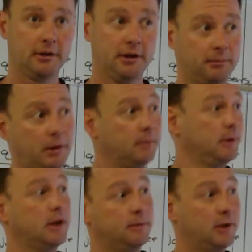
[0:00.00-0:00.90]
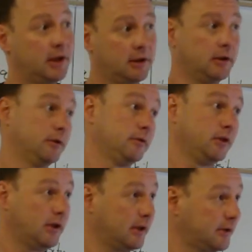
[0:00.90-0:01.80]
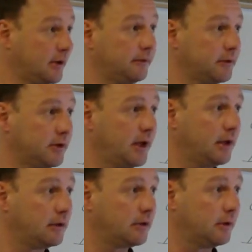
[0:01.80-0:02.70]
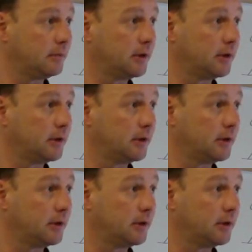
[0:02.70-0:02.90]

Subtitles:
They're pumping up, they can go to the next level state or something